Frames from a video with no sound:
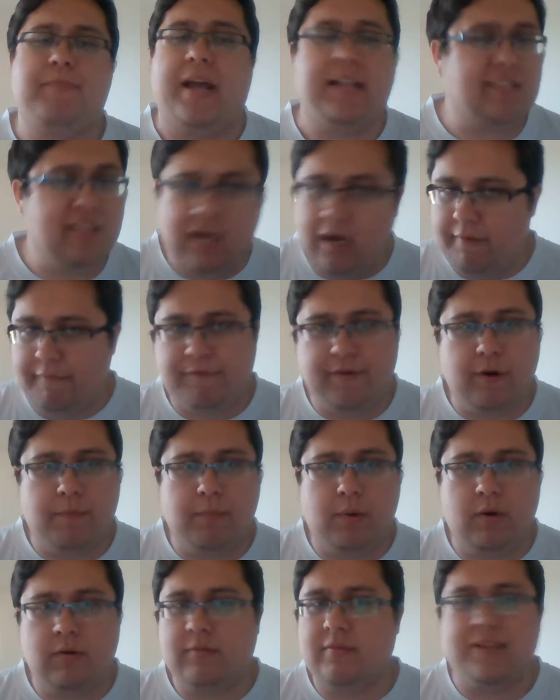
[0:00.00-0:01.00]
That's an unfair
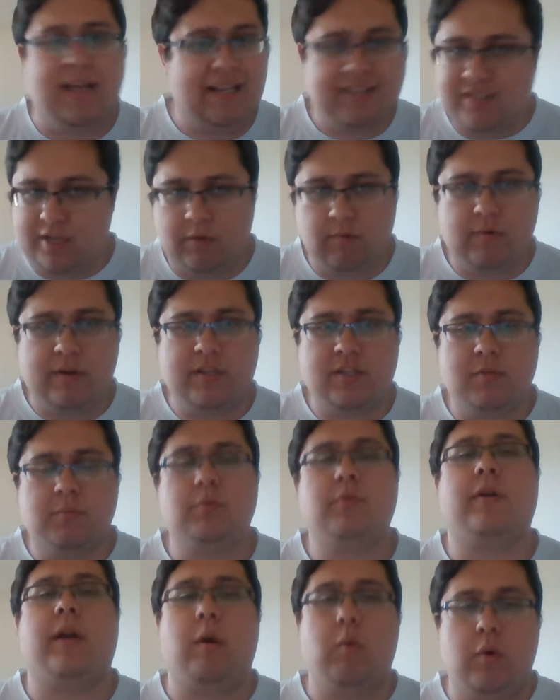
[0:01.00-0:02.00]
burden, that's
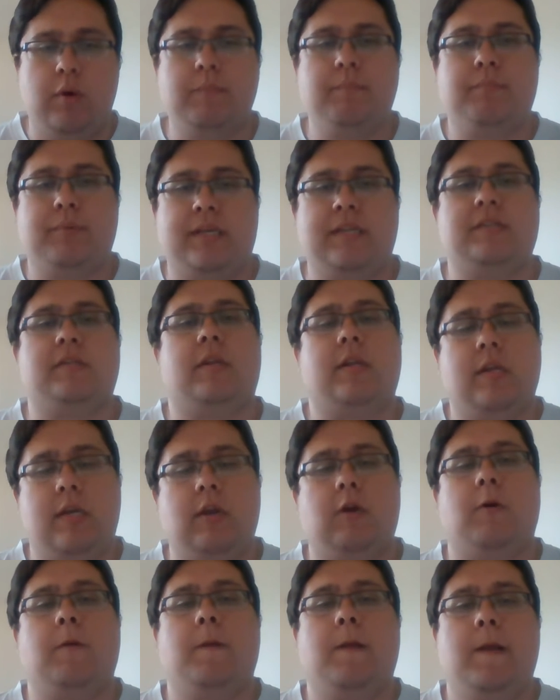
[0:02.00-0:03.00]
unreasonable, and I wouldn't place it
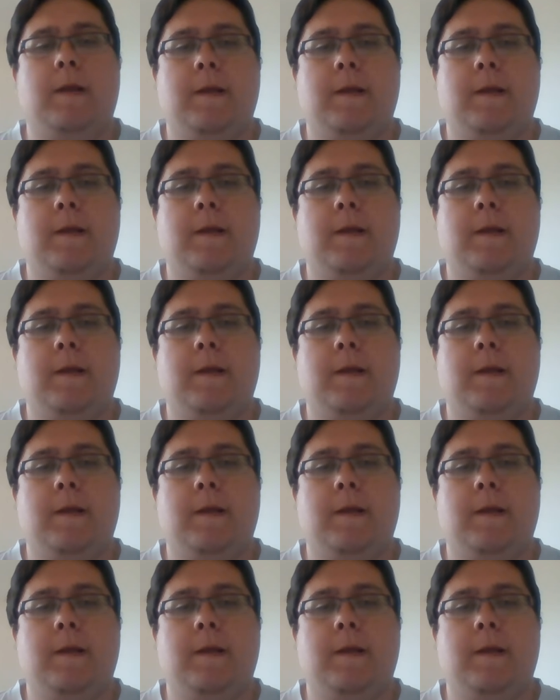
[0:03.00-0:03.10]
here.